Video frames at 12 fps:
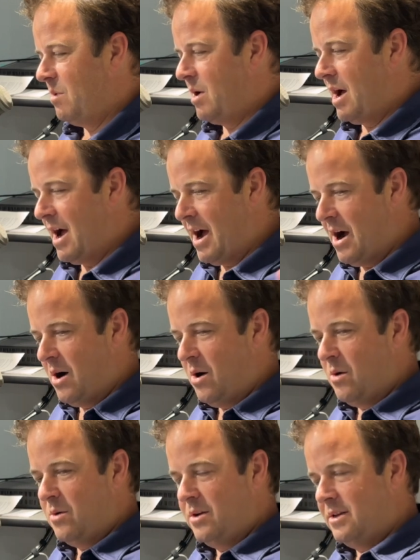
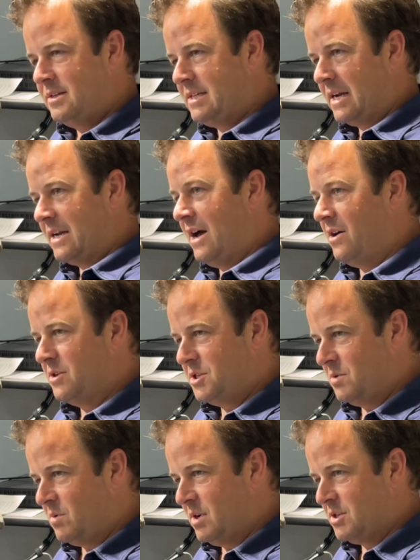how
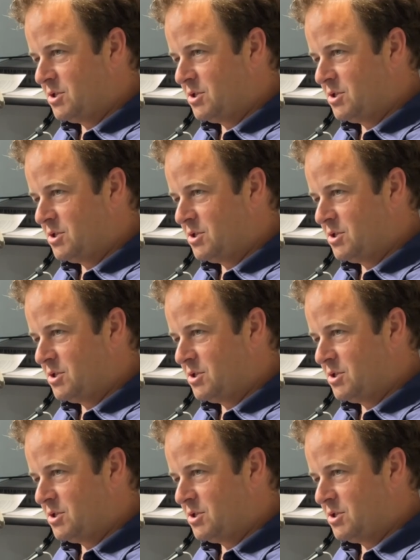technology was